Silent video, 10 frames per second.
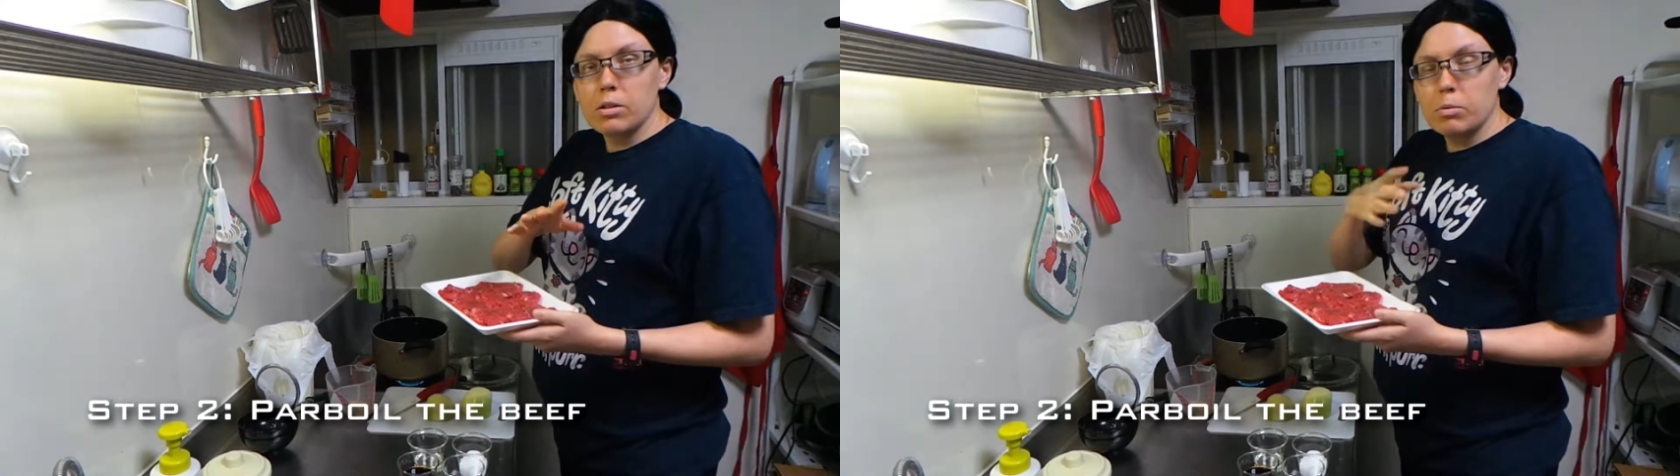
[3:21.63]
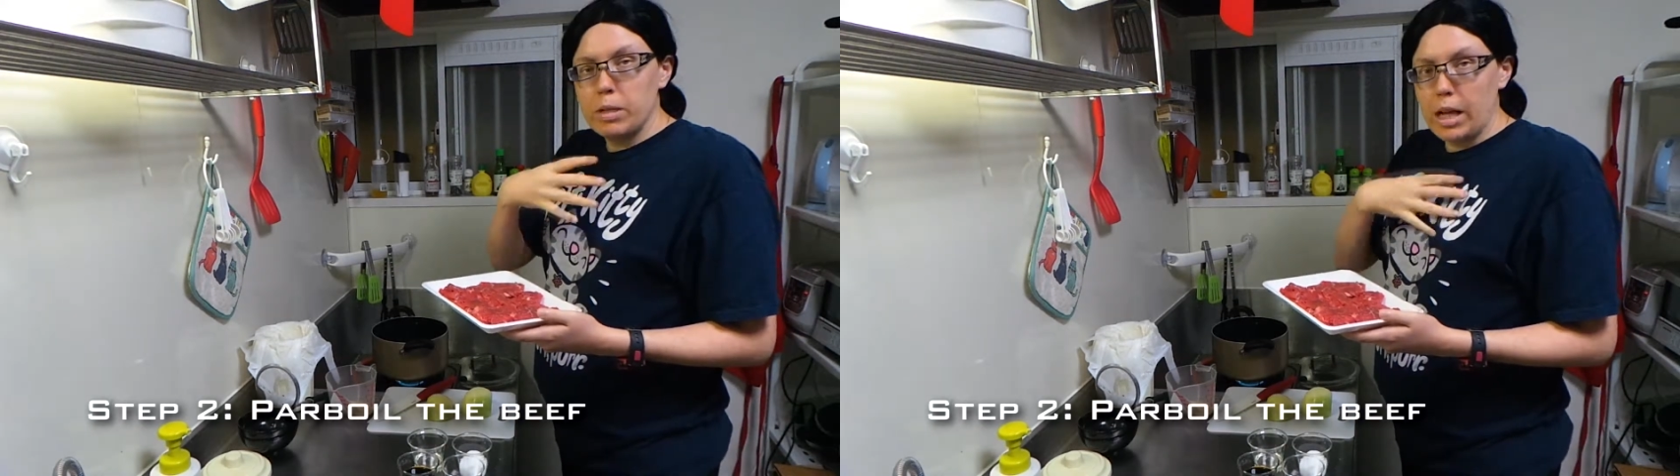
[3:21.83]

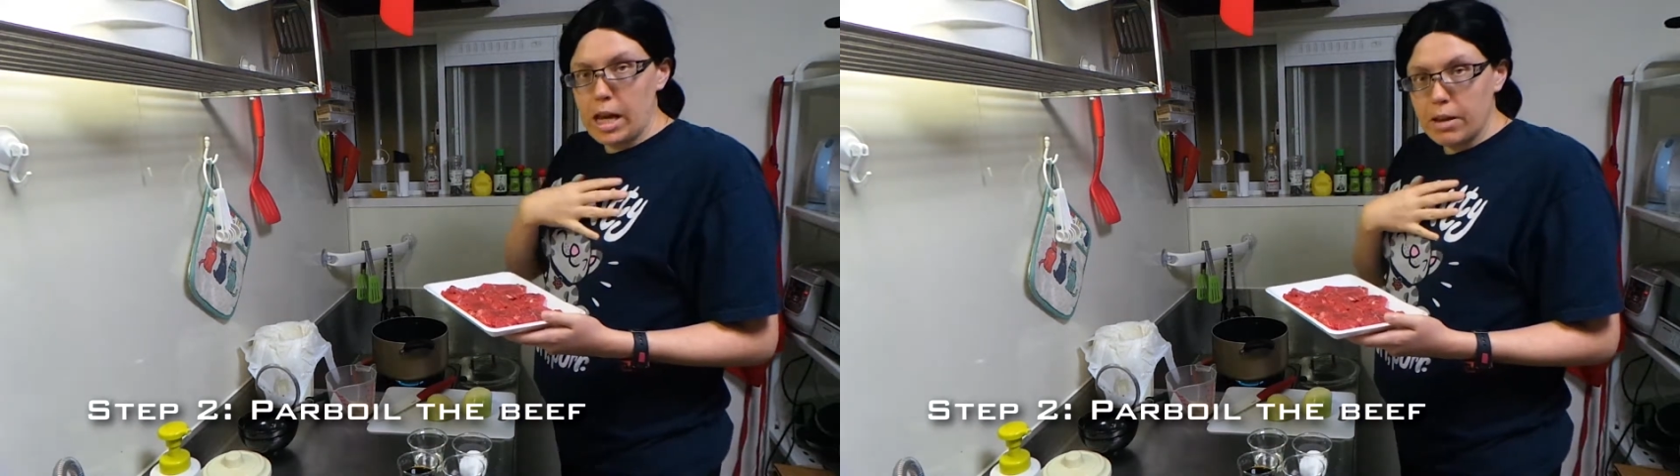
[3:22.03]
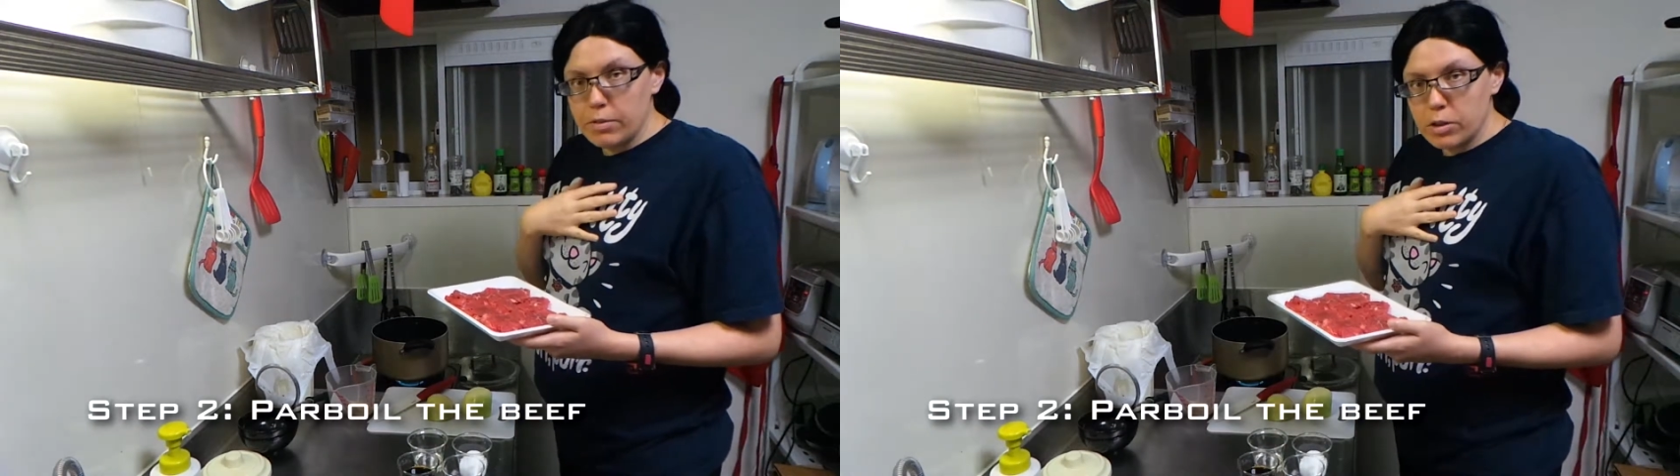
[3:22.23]
we
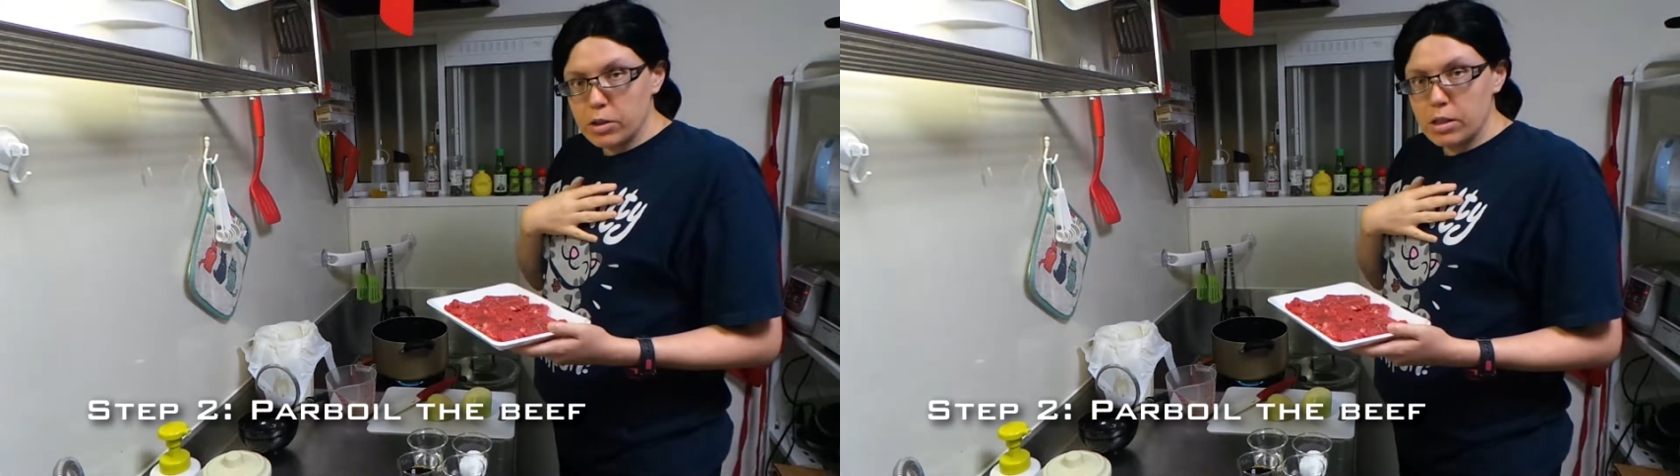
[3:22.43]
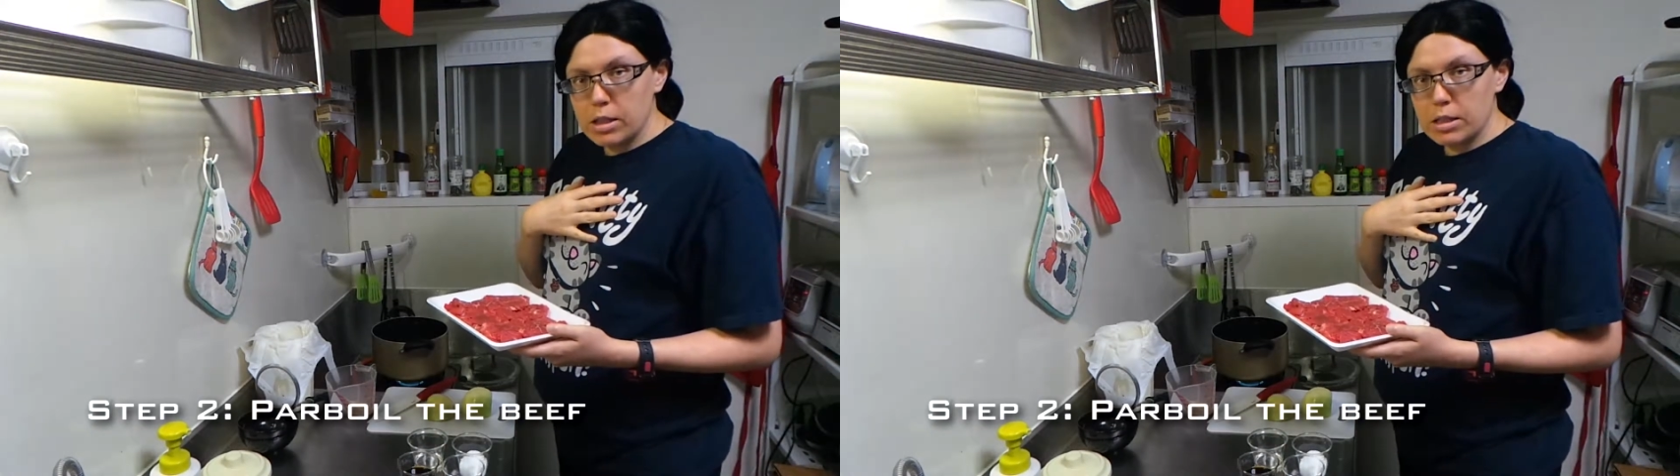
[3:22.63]
have
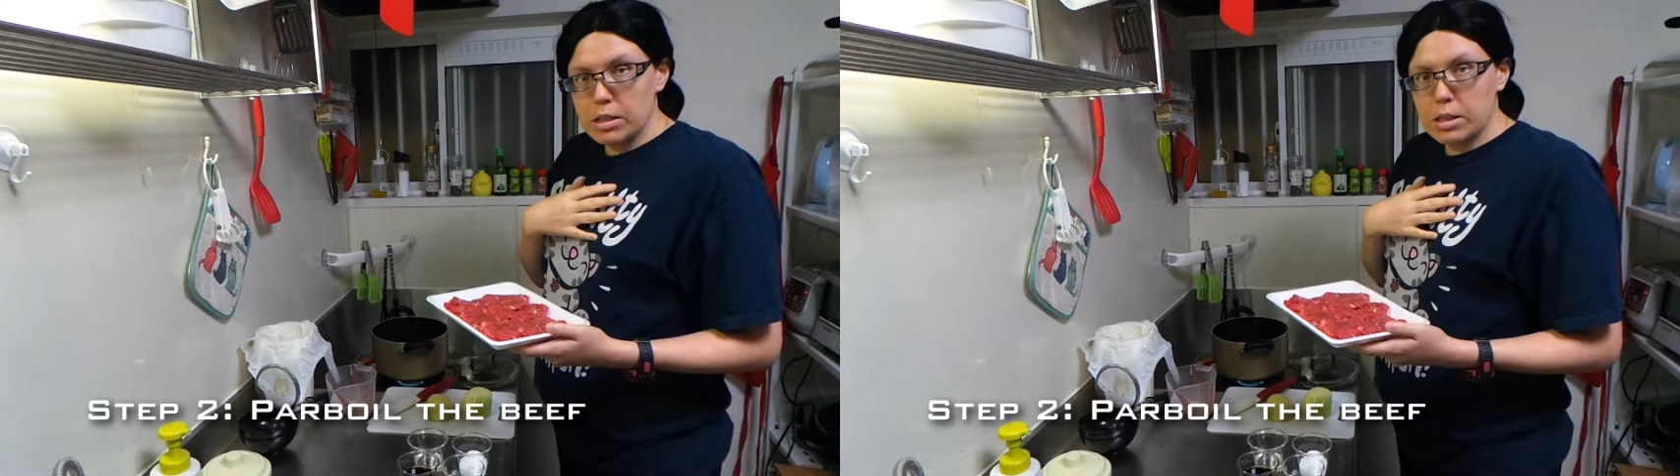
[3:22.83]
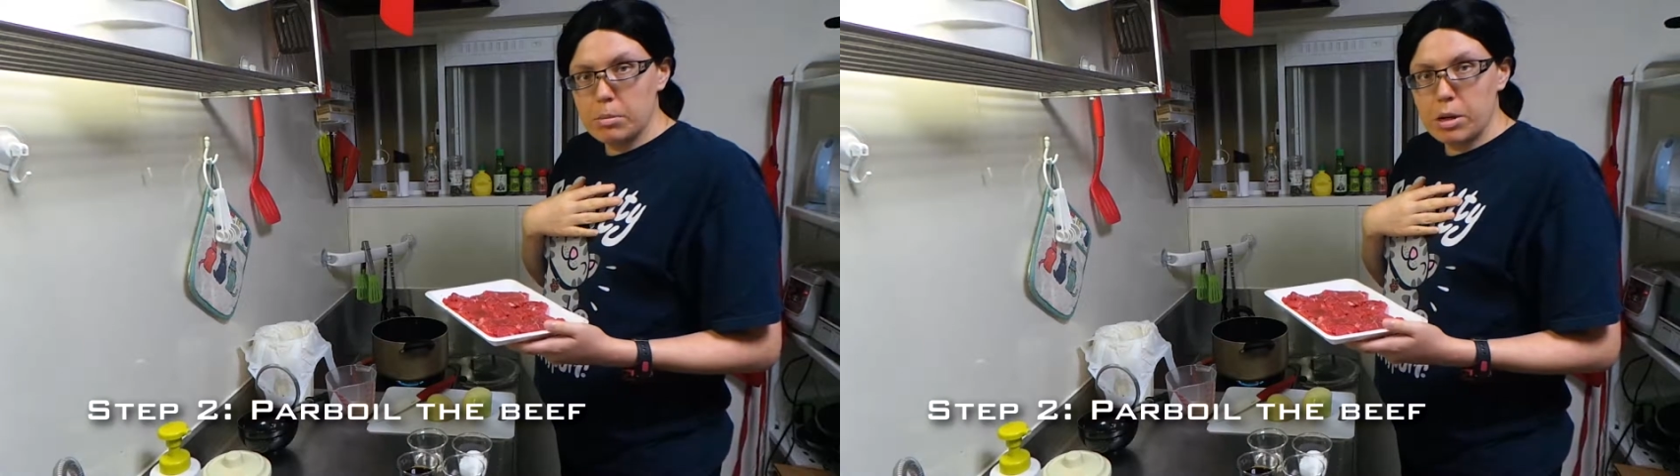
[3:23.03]
cooked this
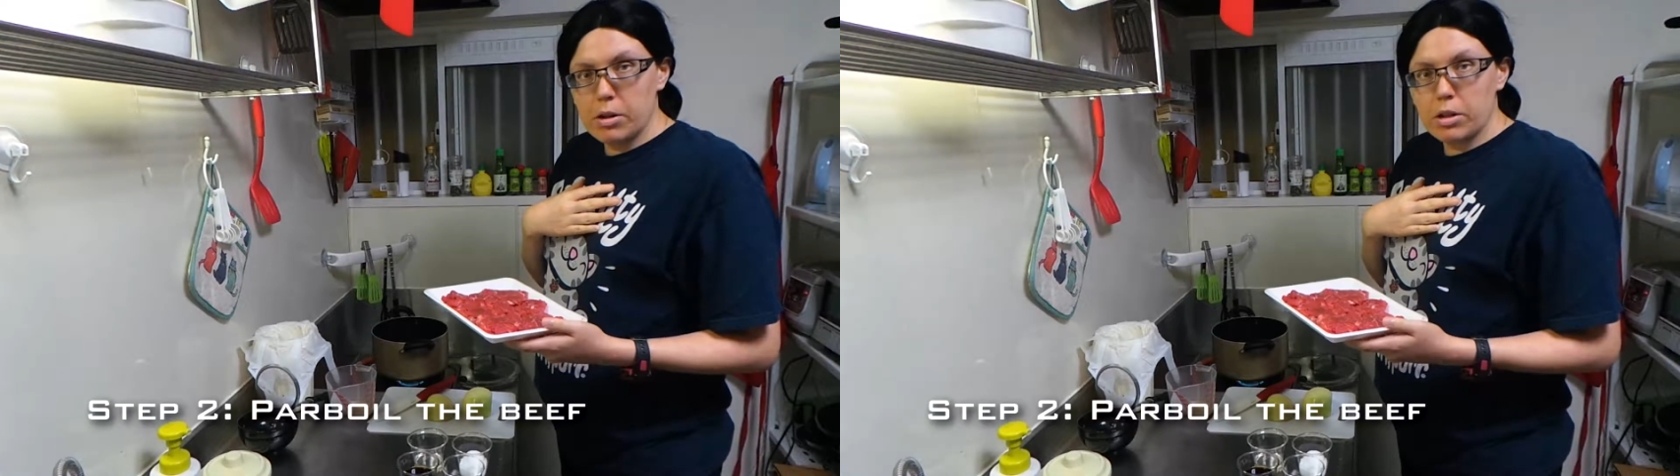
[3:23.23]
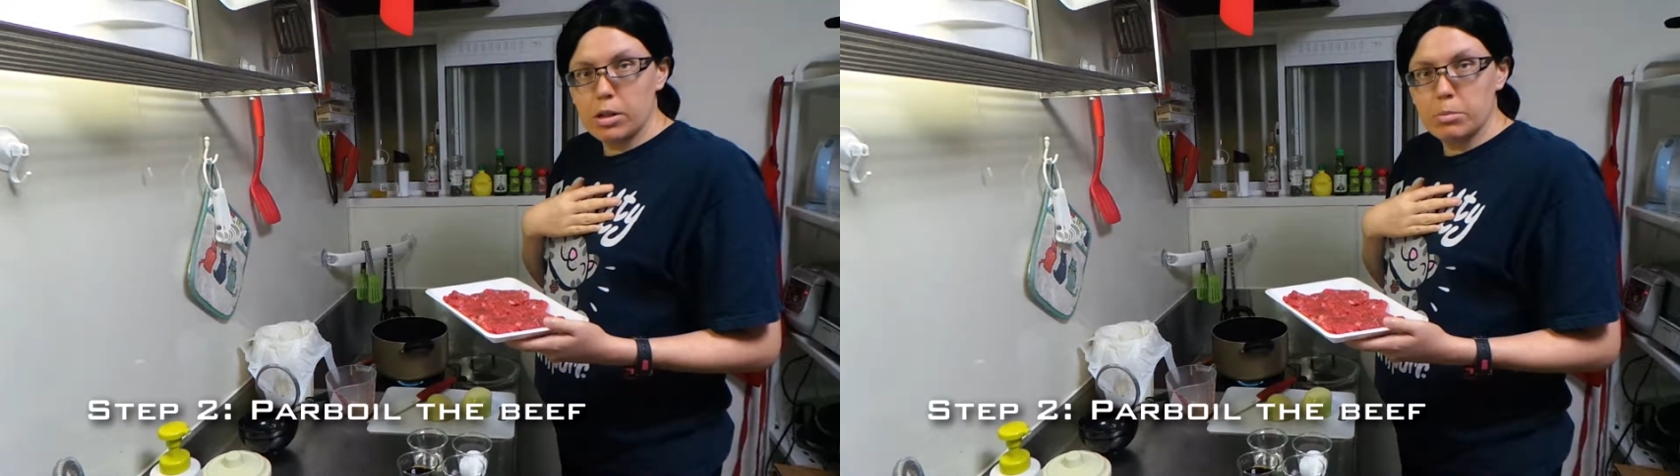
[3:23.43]
in
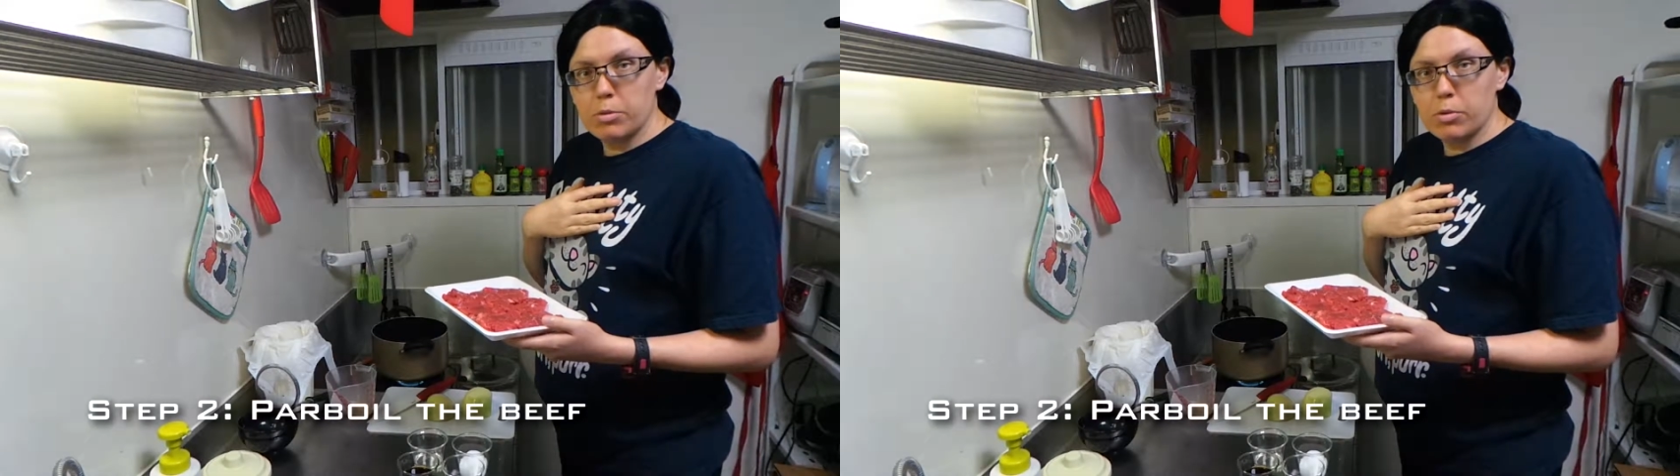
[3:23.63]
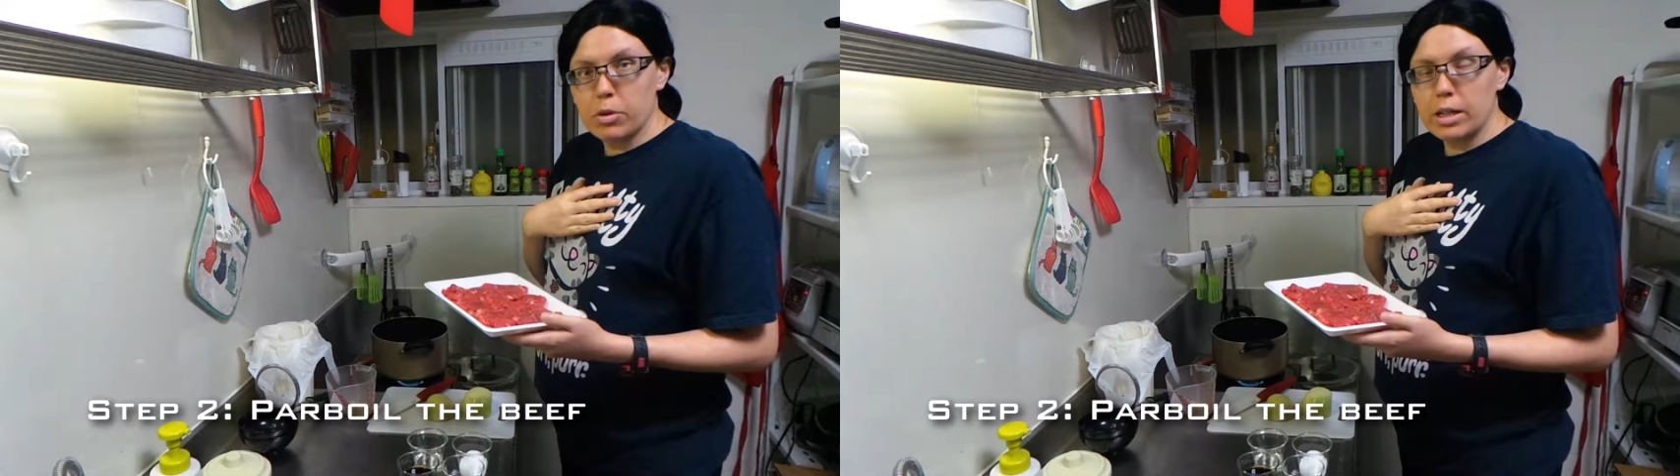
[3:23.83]
America before.